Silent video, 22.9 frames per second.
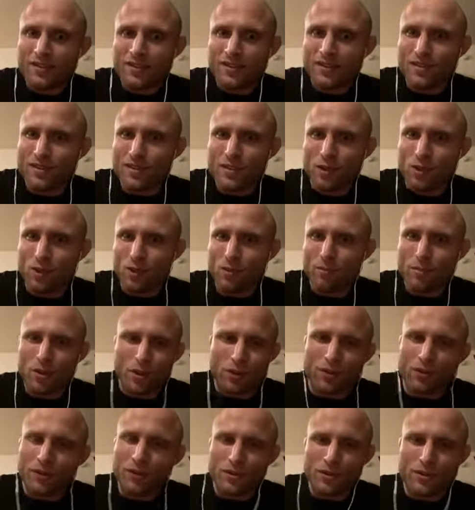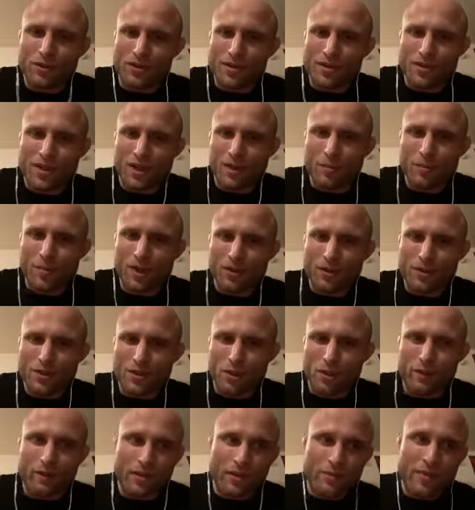So both of you in the same boat. So
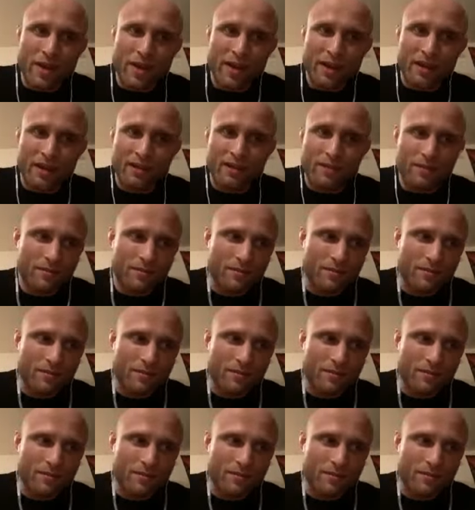if it's bad